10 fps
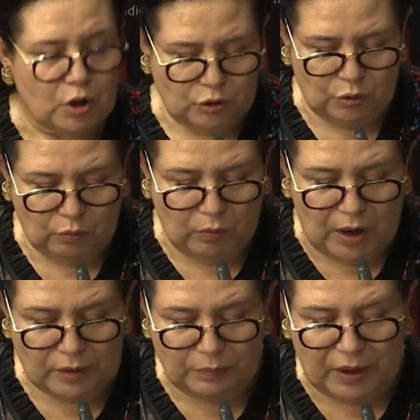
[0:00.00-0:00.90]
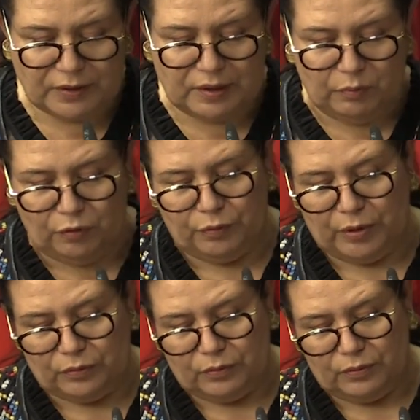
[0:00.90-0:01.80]
the one-party
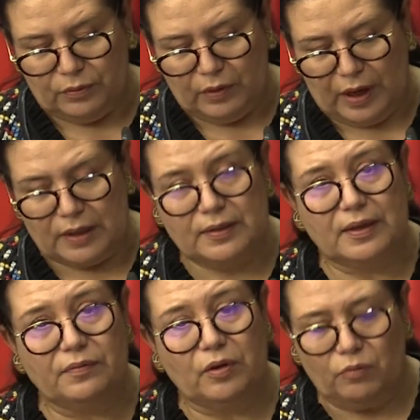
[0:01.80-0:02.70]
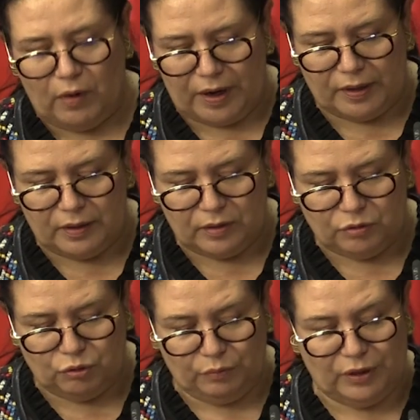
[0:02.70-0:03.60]
movement has given way
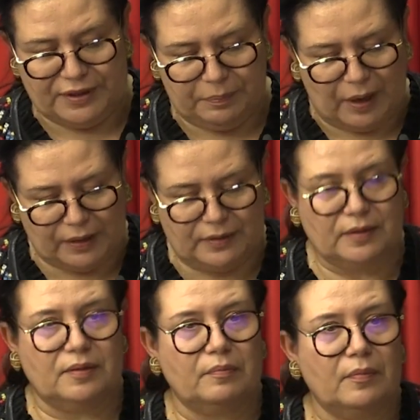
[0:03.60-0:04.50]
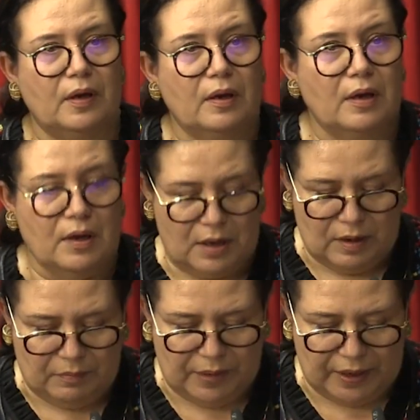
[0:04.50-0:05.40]
to multipartism
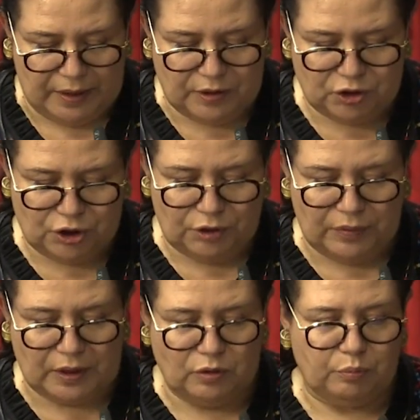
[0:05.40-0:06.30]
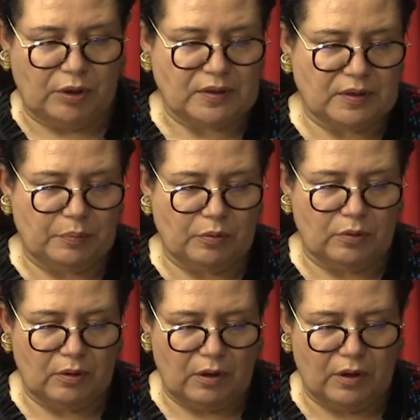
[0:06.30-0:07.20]
by ensuring the
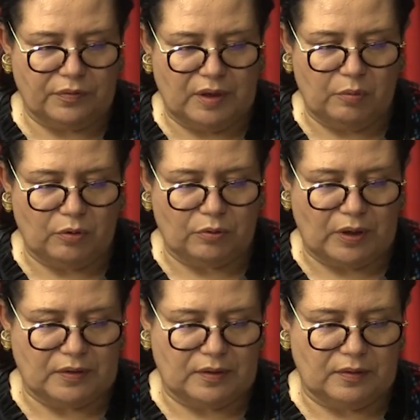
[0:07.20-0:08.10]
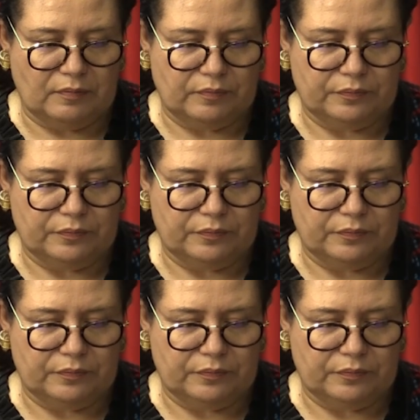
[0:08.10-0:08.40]
principle of democracy.